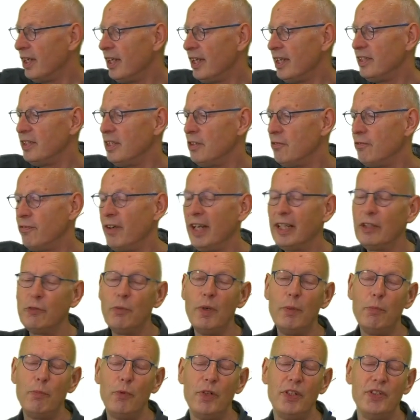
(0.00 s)
is in fact
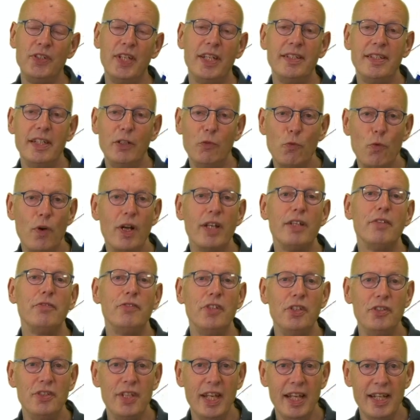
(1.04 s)
representing one of
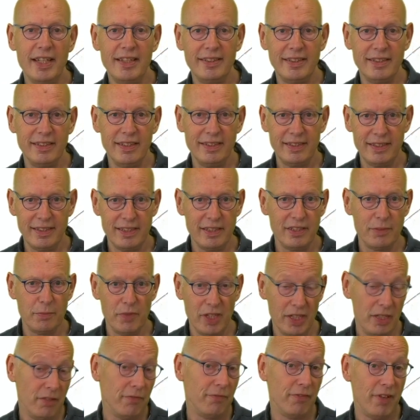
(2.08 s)
the days in
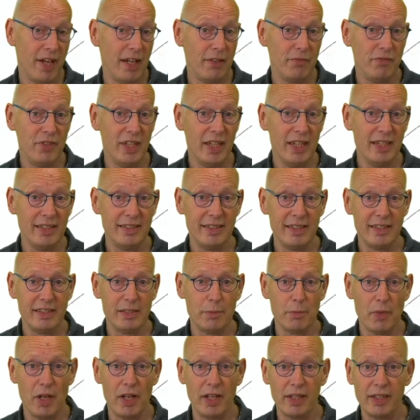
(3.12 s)
the 5-day
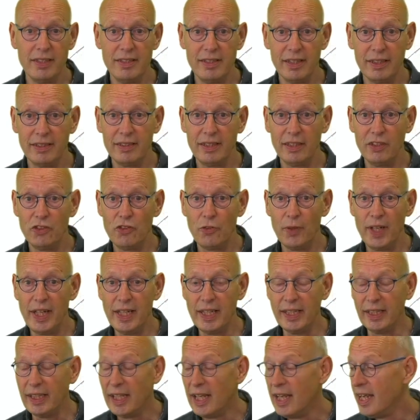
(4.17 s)
system architecting
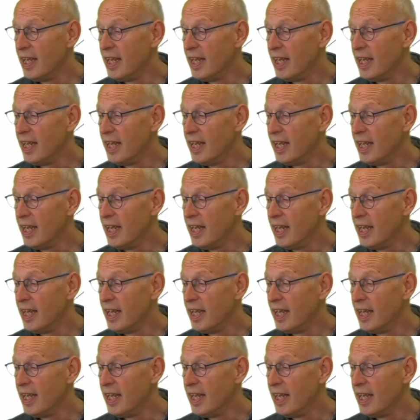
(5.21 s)
training.